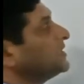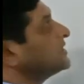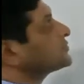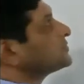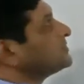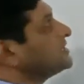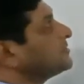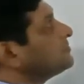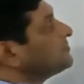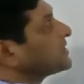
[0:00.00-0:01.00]
So here
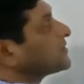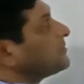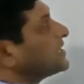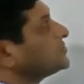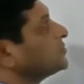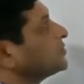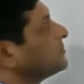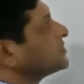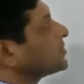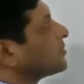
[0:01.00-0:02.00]
we will require 0
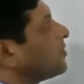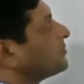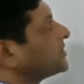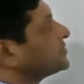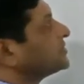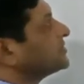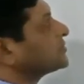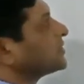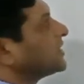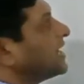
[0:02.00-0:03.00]
means our operation is
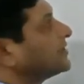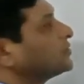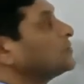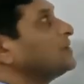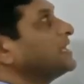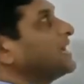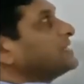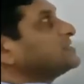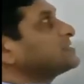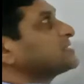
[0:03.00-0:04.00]
on R2.
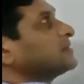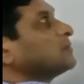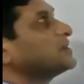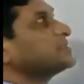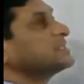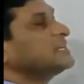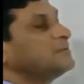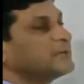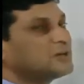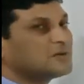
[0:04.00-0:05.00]
Adjustant, what is the
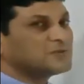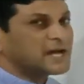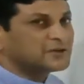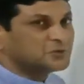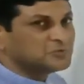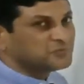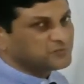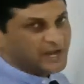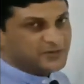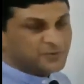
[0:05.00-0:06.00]
element of R2?
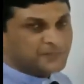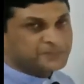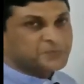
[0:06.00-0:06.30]
5.